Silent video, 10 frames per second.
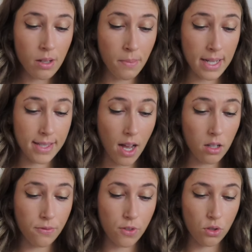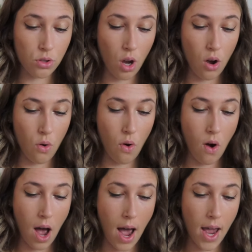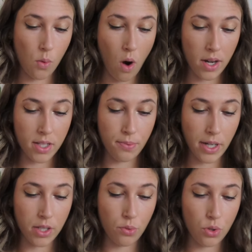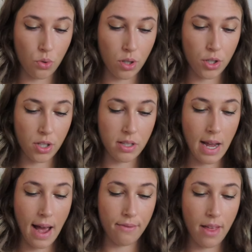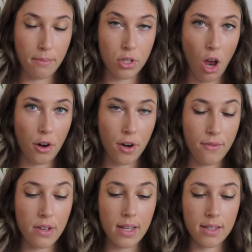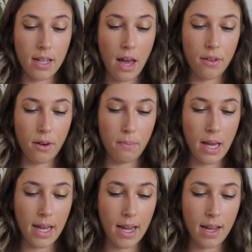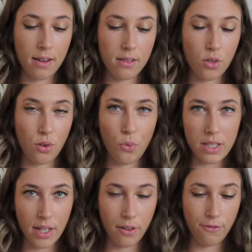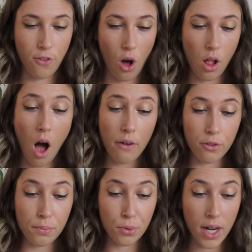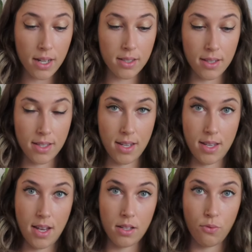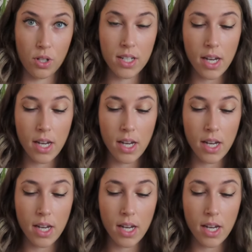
myself. So I wanted to bring it to a jeweler just to have them solder everything together and make it so it wasn't gonna fall off or break, since this is 14